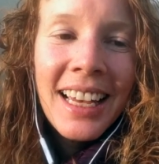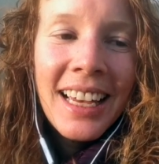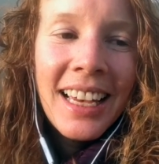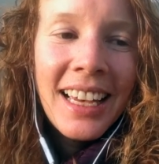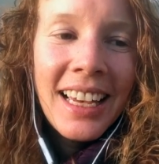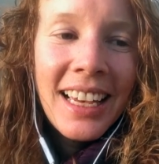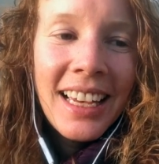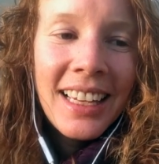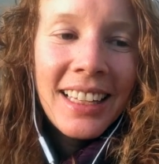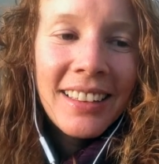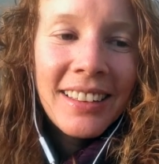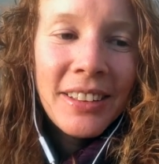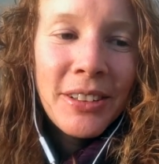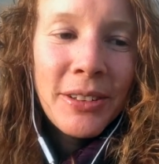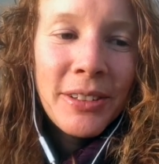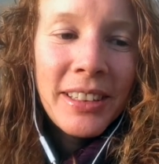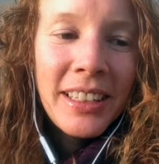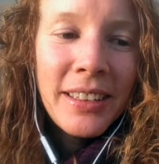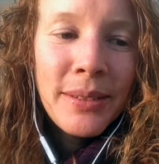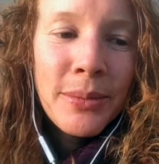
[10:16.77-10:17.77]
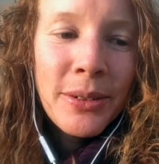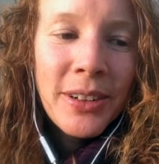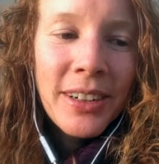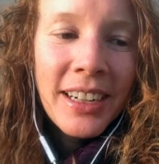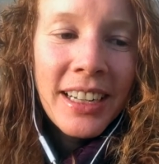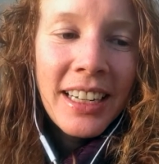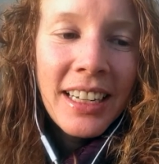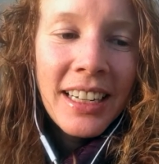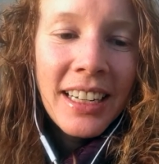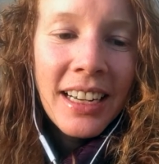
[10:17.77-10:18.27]
Uh, so this
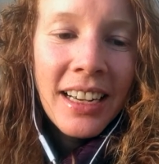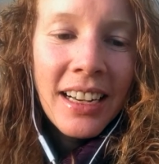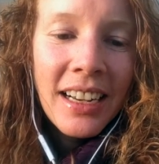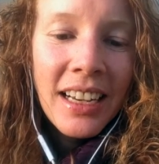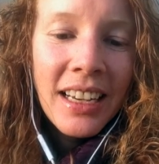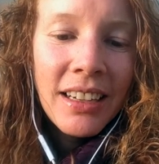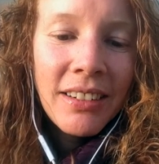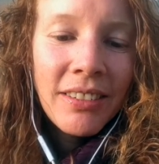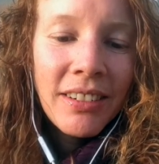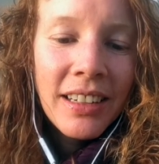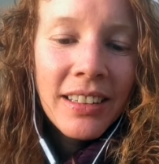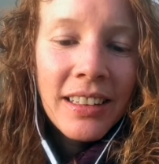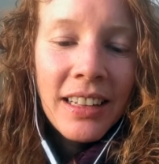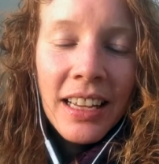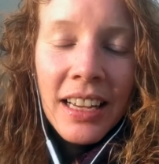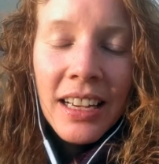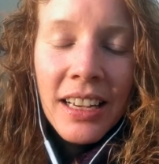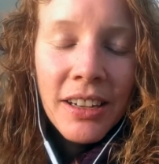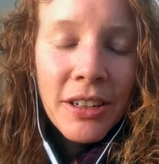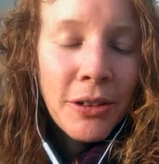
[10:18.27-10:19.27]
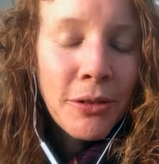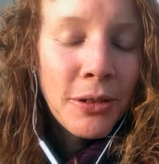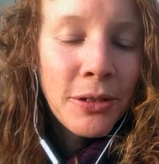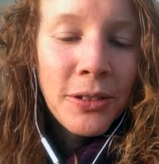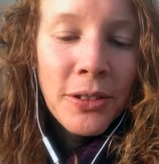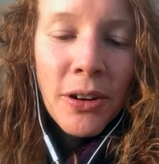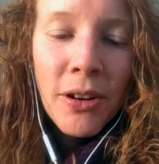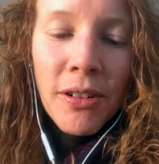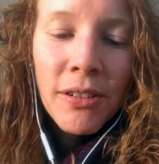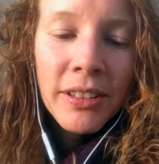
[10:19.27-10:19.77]
morning I was like, I
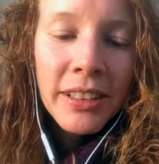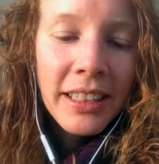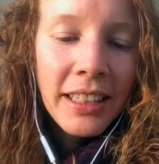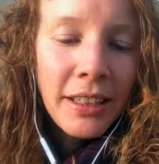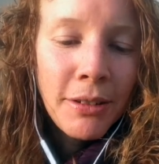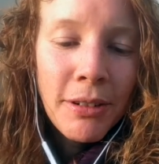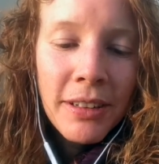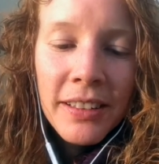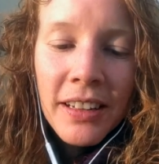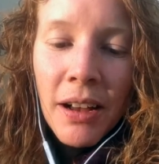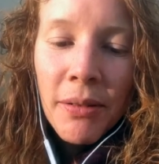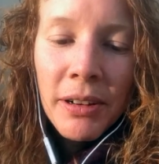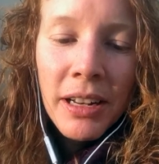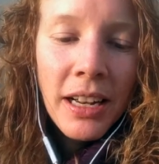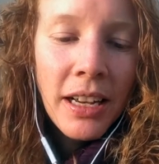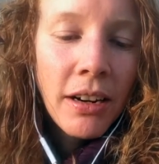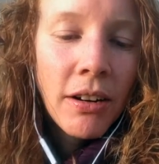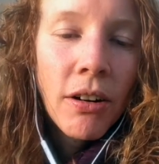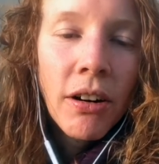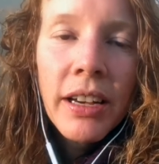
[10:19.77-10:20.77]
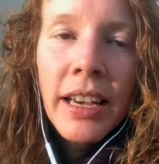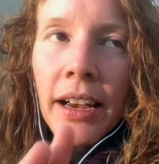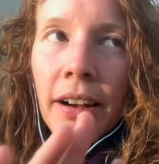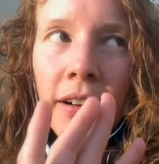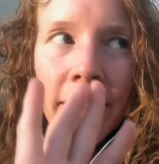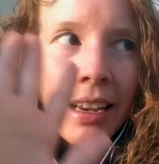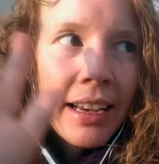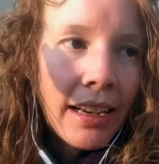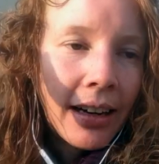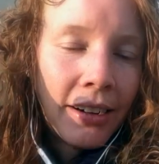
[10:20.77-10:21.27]
couldn't hold it. It was coming like, okay,
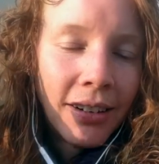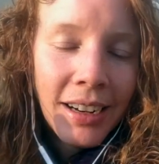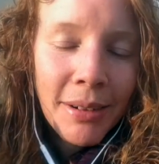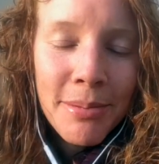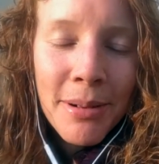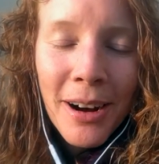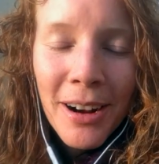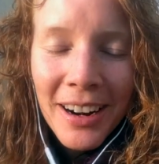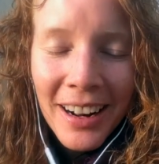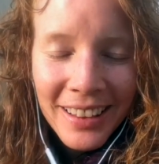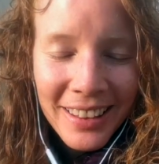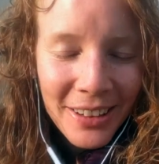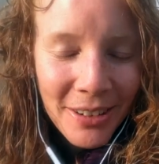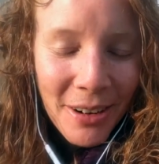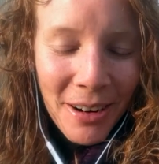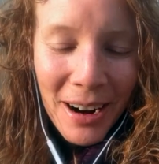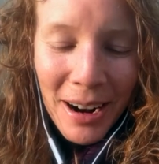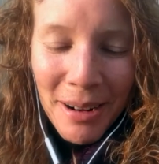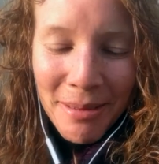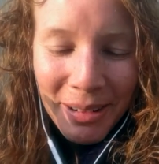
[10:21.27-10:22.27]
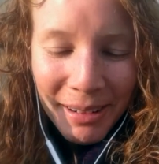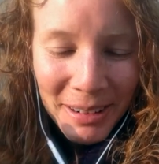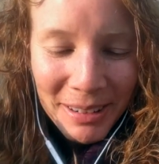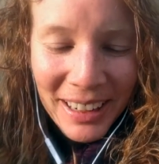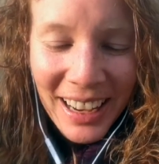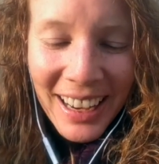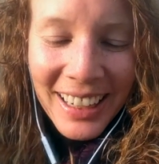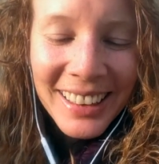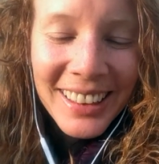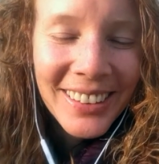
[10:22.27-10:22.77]
okay, oh, I'm going to throw up, or
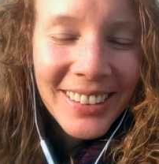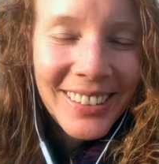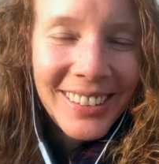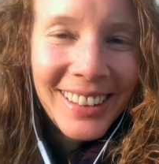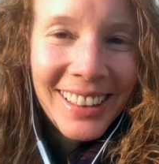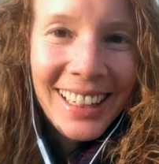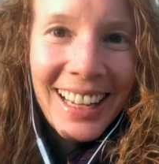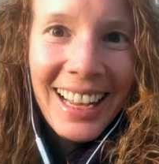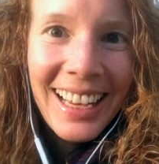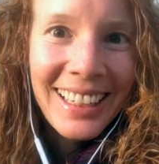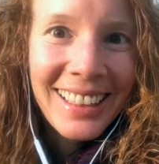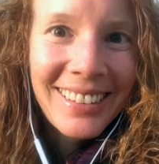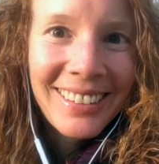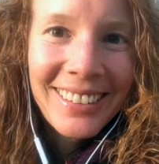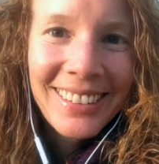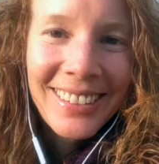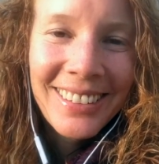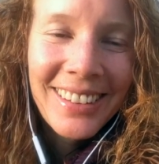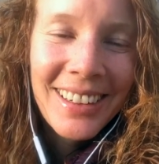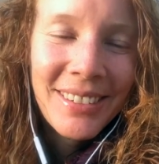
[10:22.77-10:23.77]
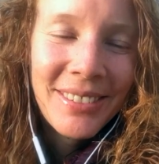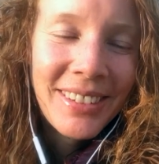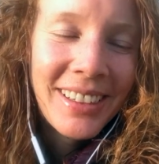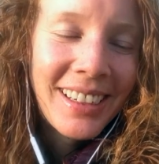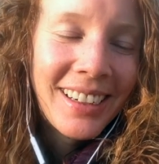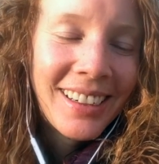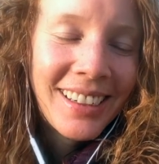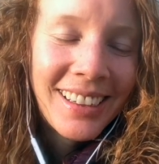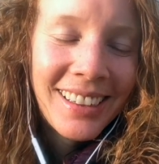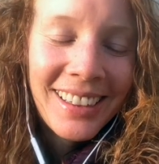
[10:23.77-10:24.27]
I don't like to throw up.
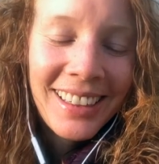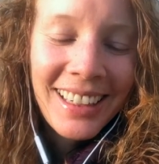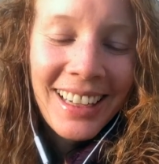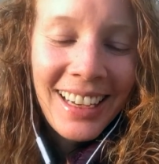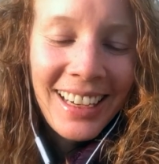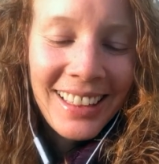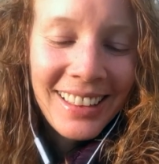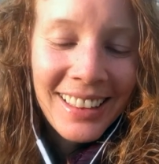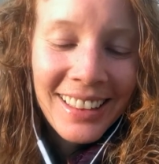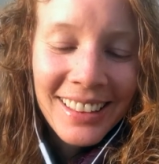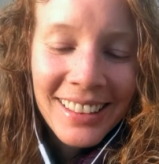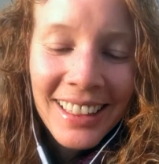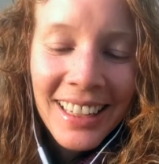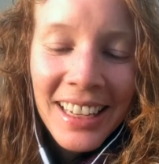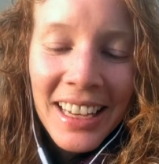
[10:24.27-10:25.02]
Oh, I hate that.